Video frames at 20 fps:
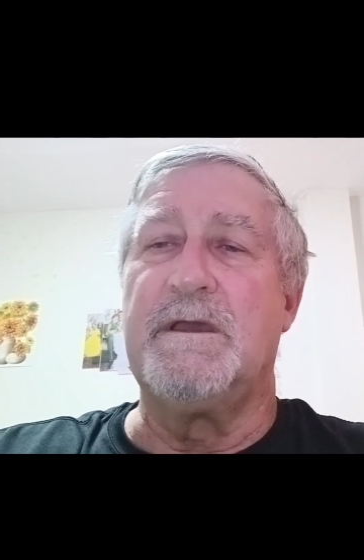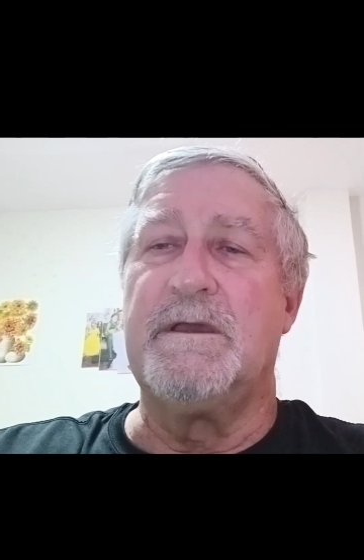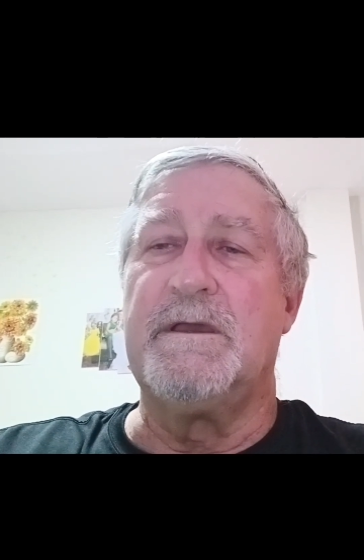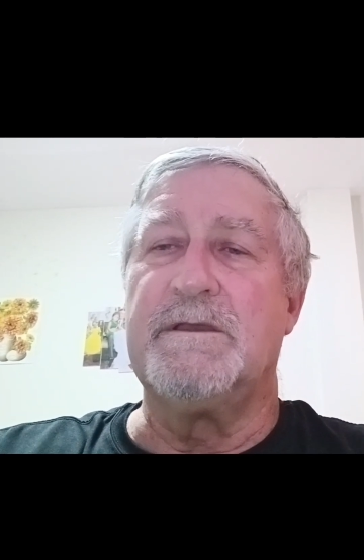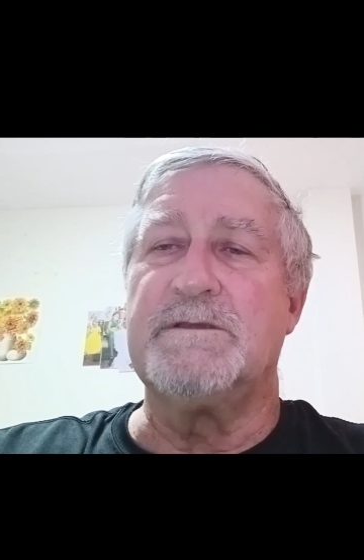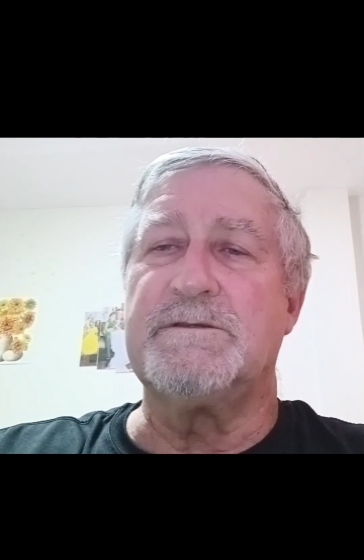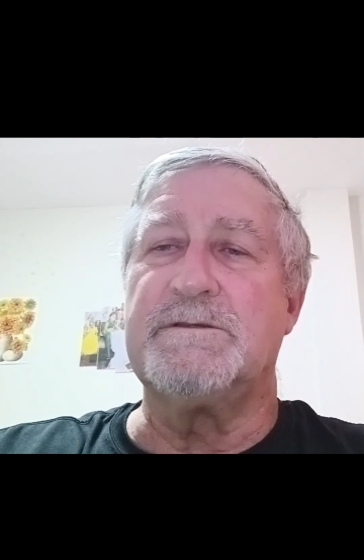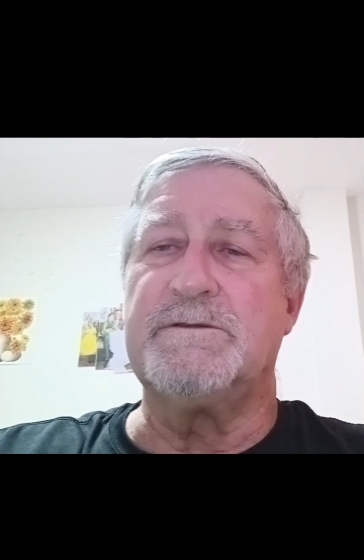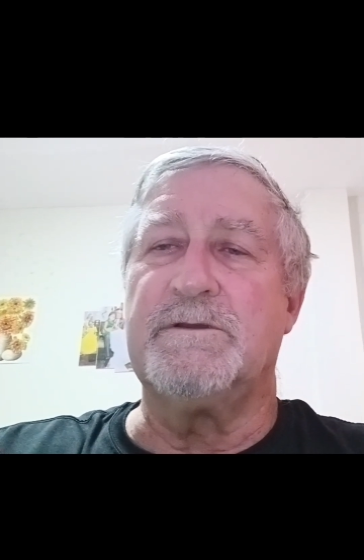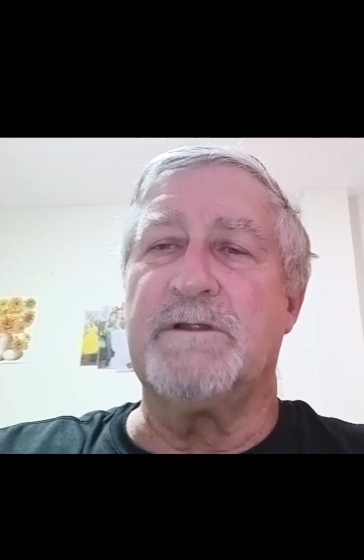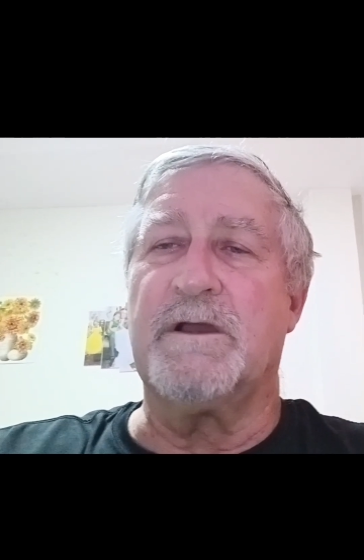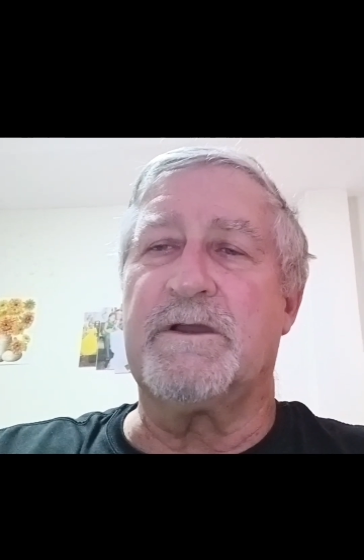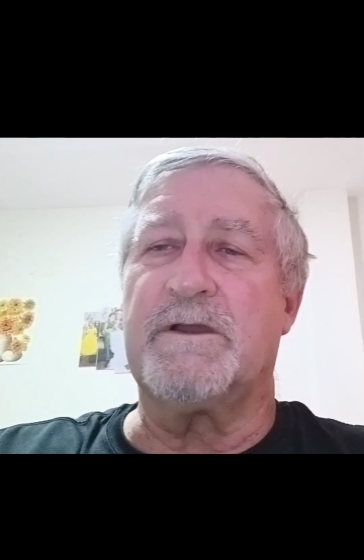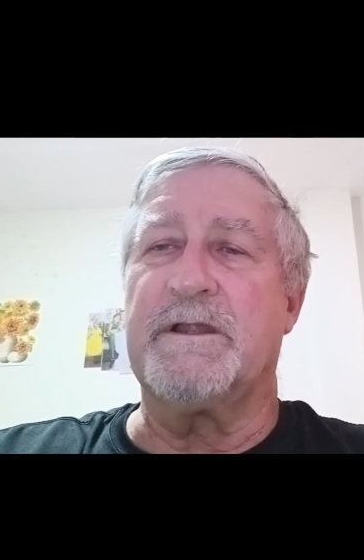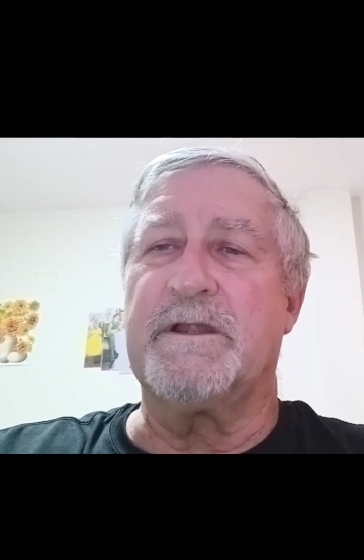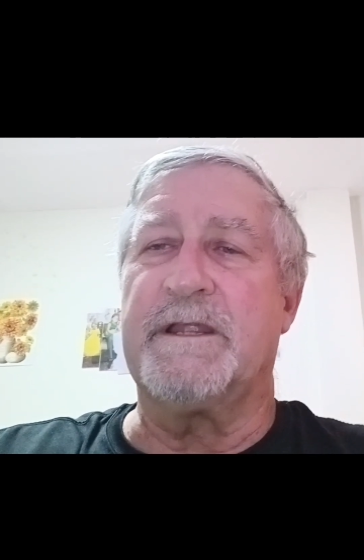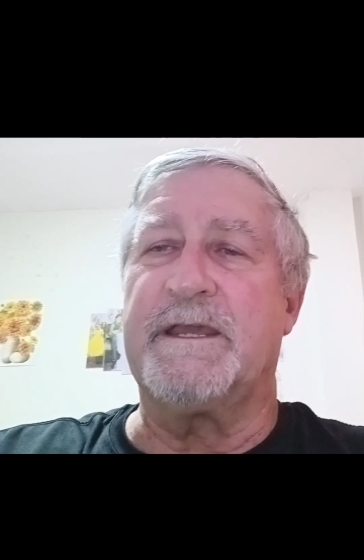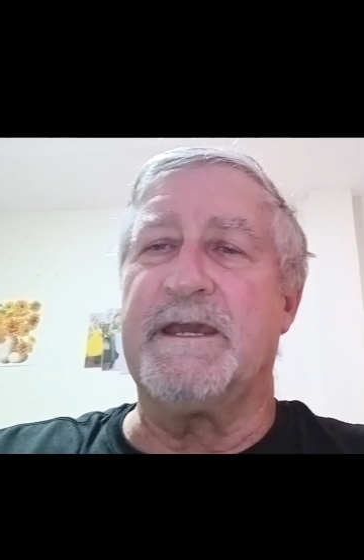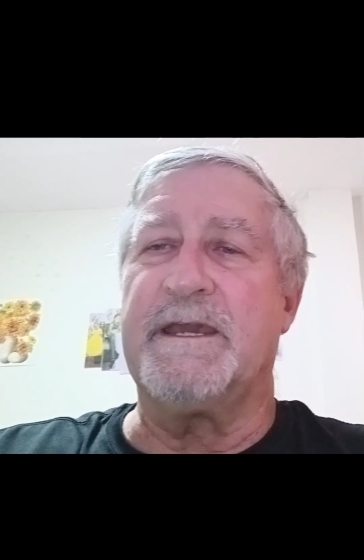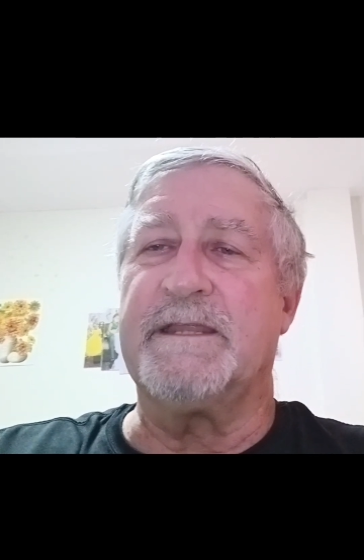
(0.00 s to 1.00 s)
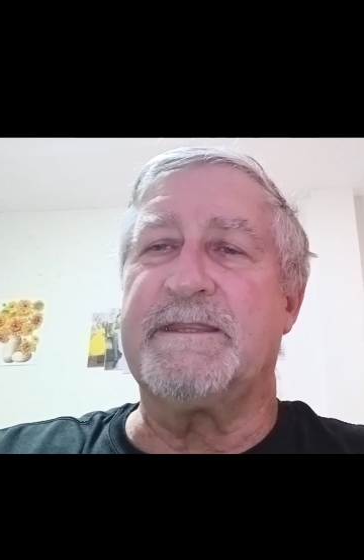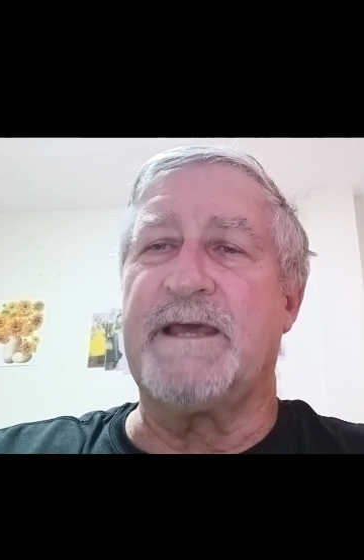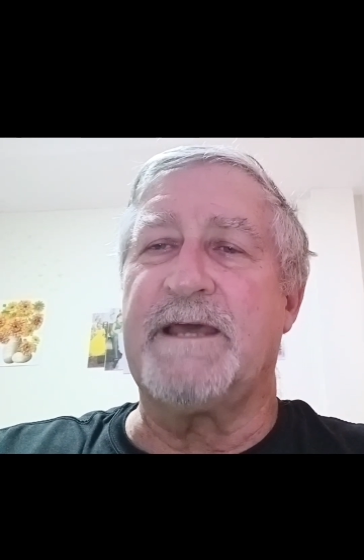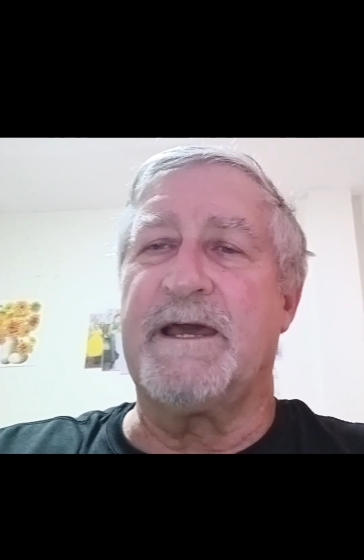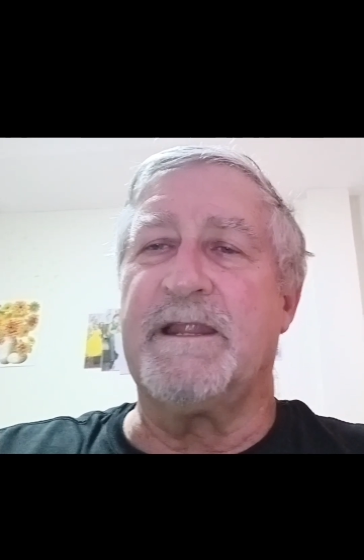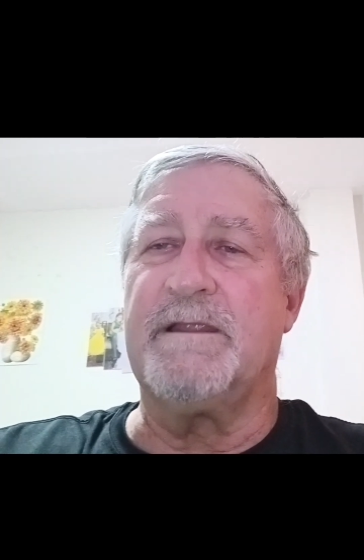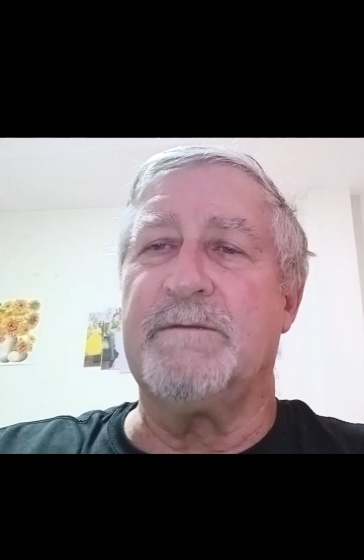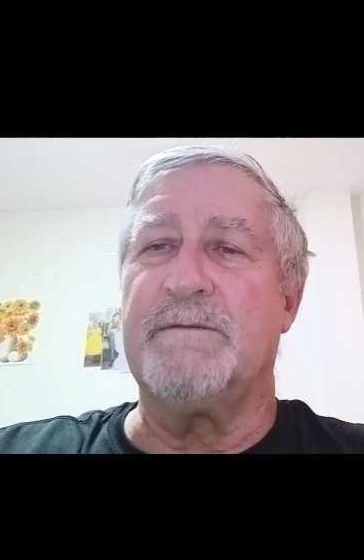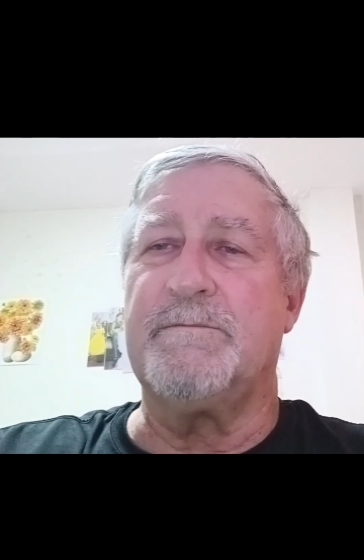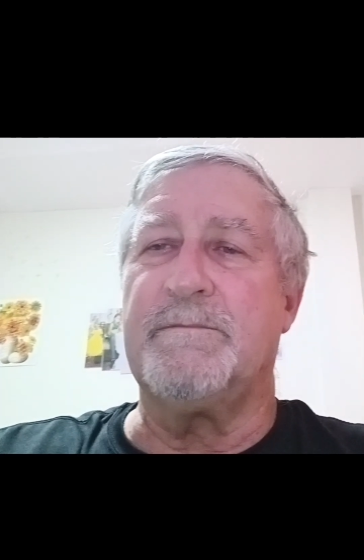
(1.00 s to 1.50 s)
You're not going to get
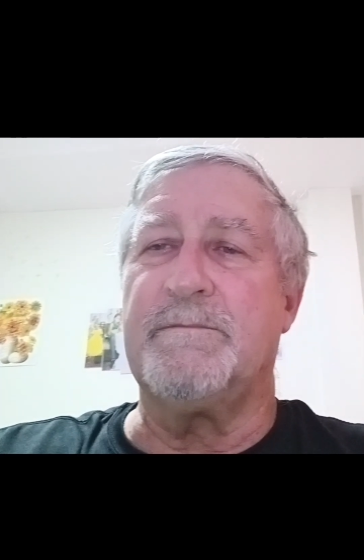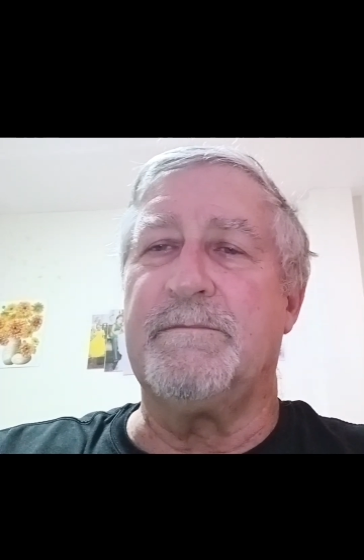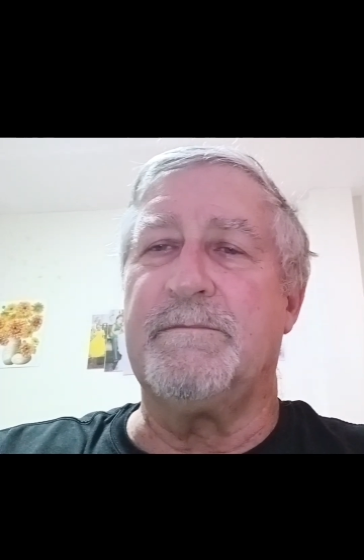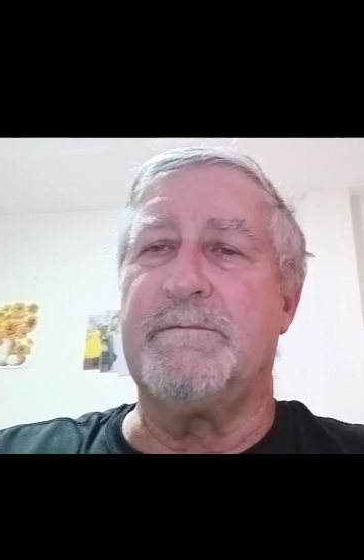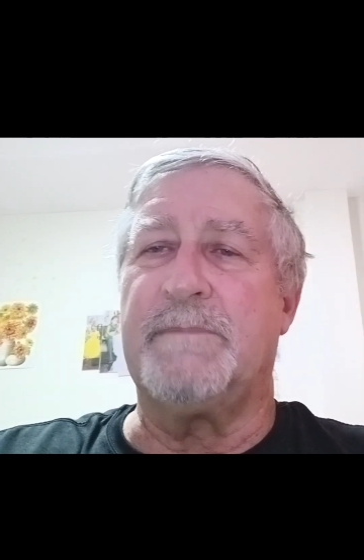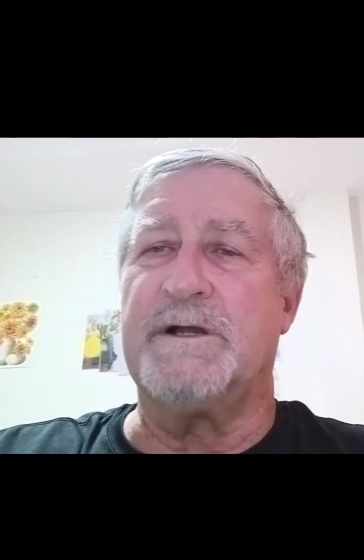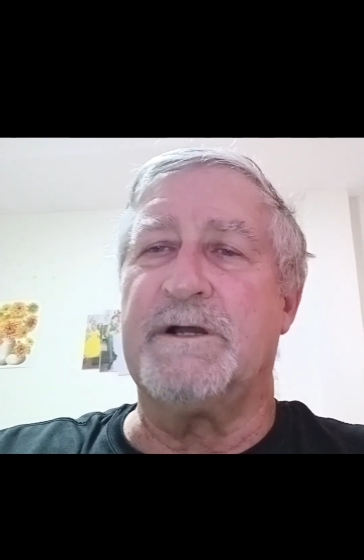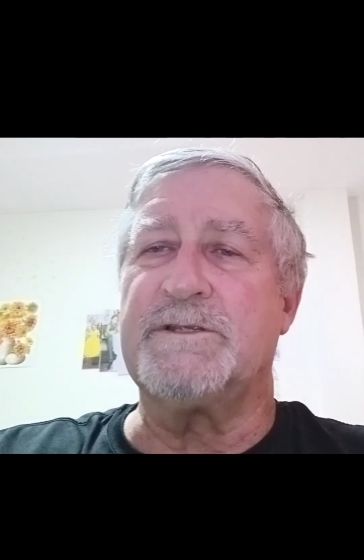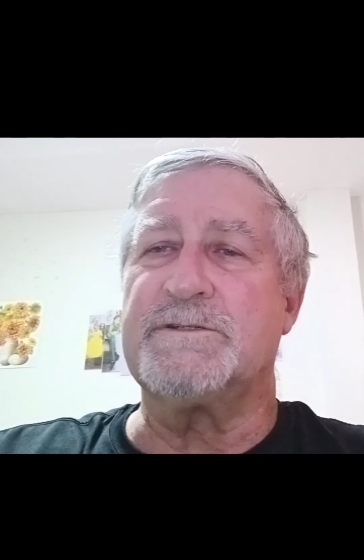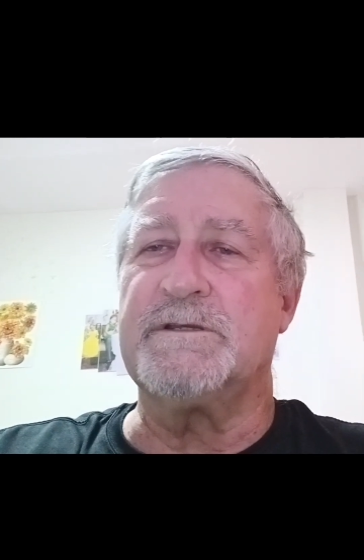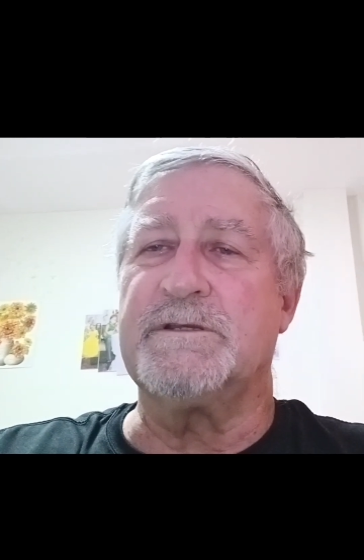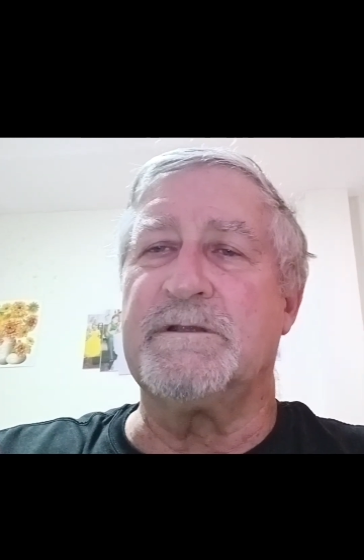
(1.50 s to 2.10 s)
that much